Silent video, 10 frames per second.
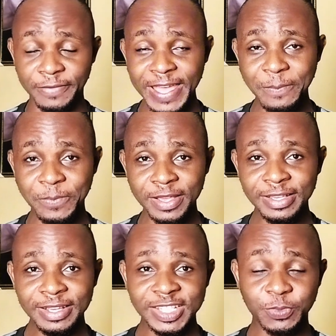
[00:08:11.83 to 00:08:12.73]

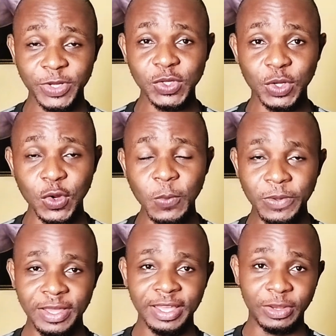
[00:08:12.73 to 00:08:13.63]
VIP special
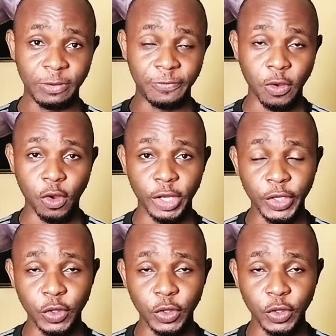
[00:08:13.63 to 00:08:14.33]
group. For